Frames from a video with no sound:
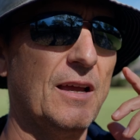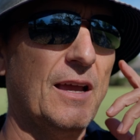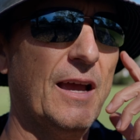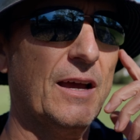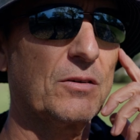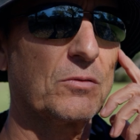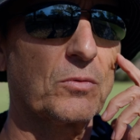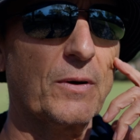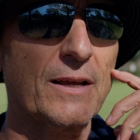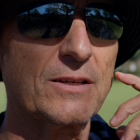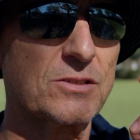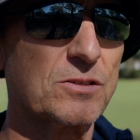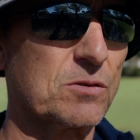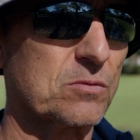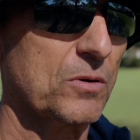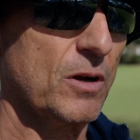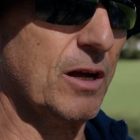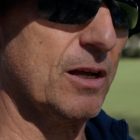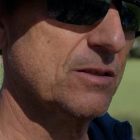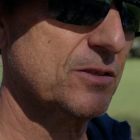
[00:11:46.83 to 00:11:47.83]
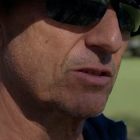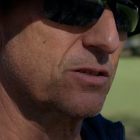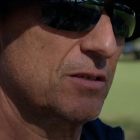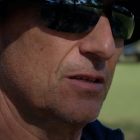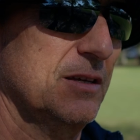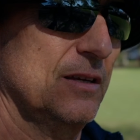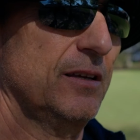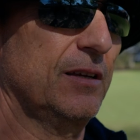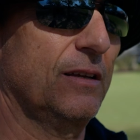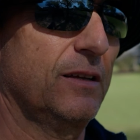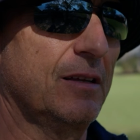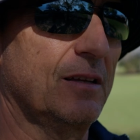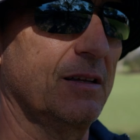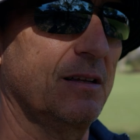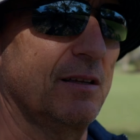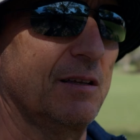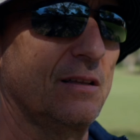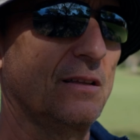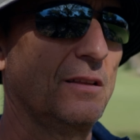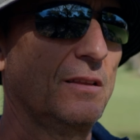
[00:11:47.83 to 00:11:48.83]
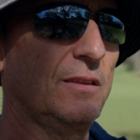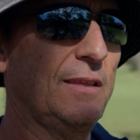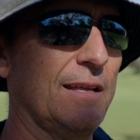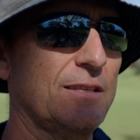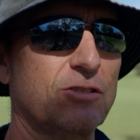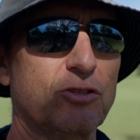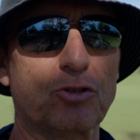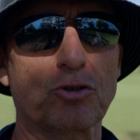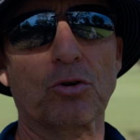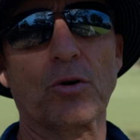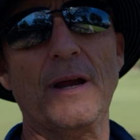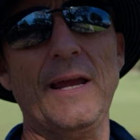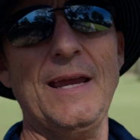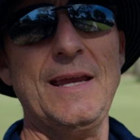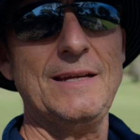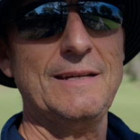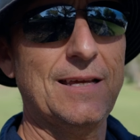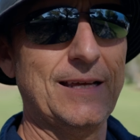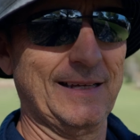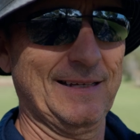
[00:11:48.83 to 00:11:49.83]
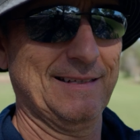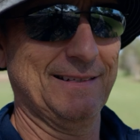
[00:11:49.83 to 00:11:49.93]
at restaurants. That's trade.